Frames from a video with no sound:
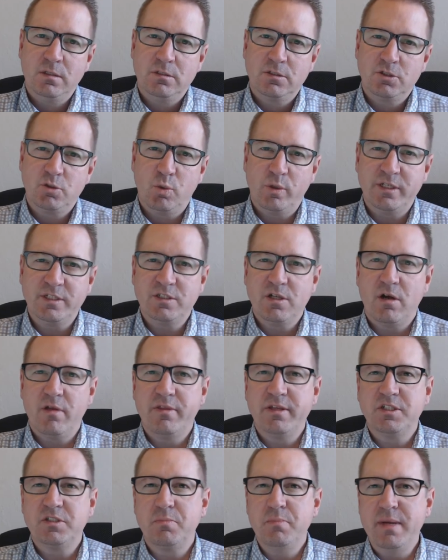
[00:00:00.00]
So, what does all
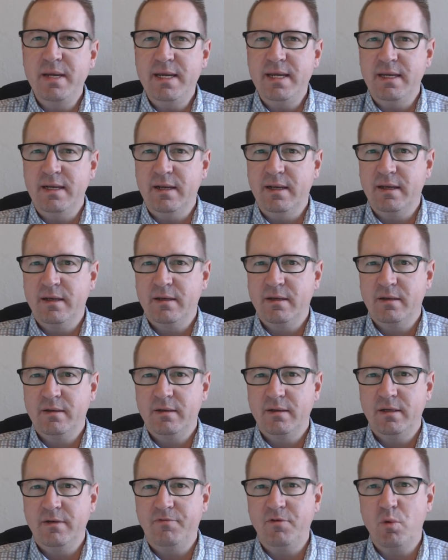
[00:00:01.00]
this mean?
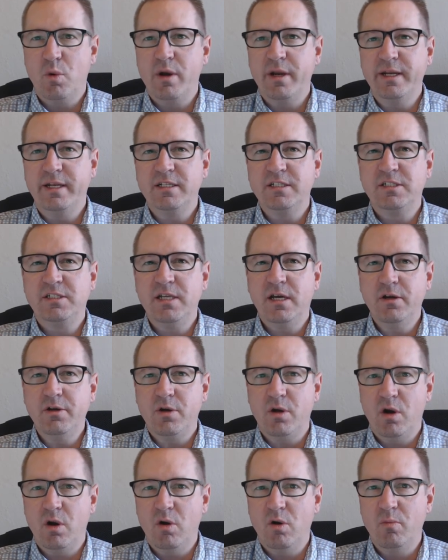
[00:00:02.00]
If you're wanting to sell
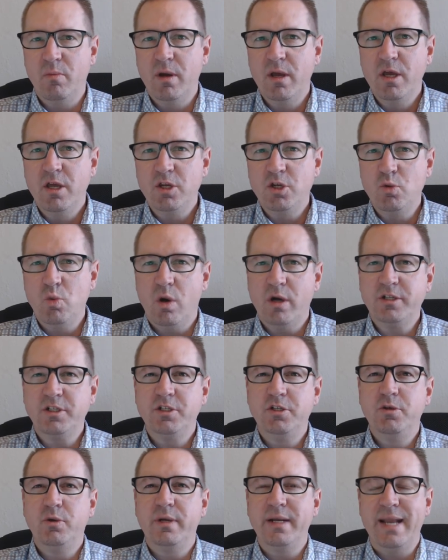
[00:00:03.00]
your home, you want to
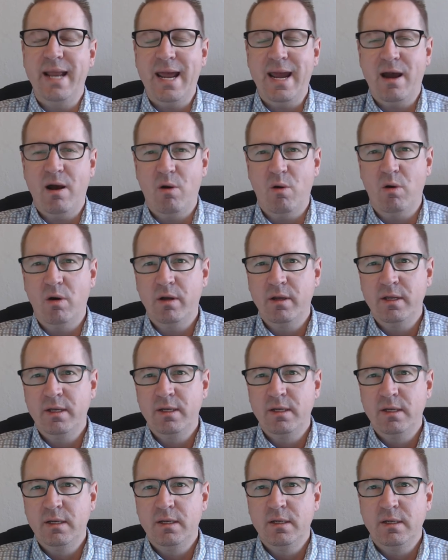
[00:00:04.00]
do it now.
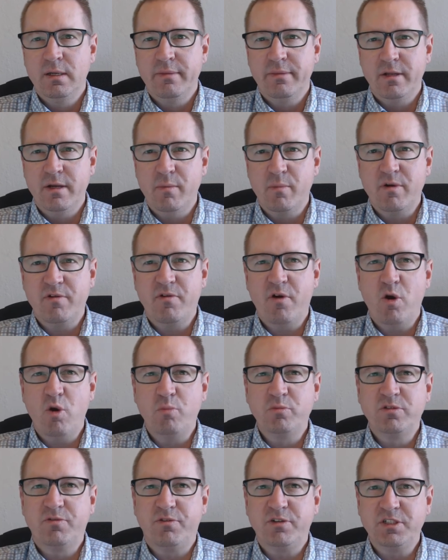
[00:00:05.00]
The number of
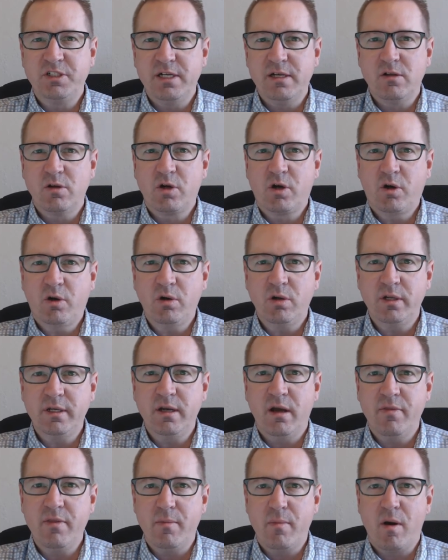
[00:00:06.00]
homes for sale currently
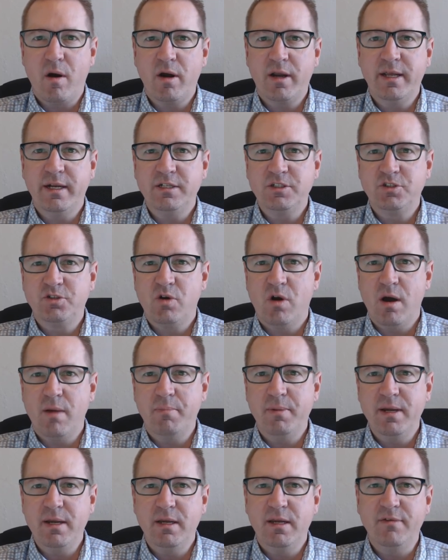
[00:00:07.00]
on the market is
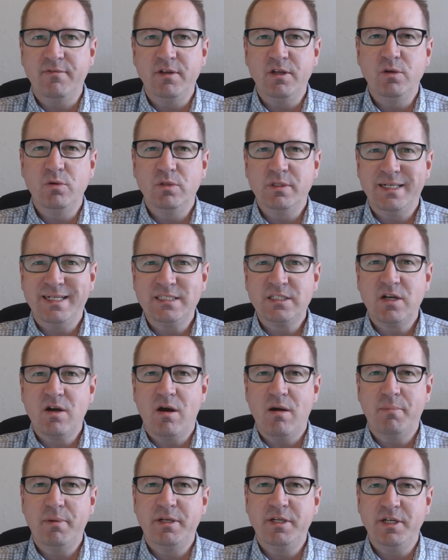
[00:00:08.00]
dropping, giving you less
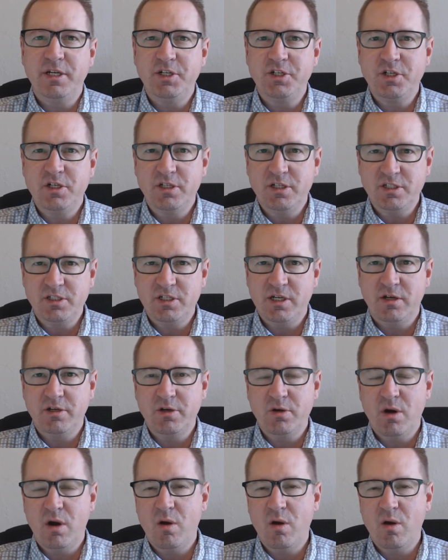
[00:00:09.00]
competition to sell your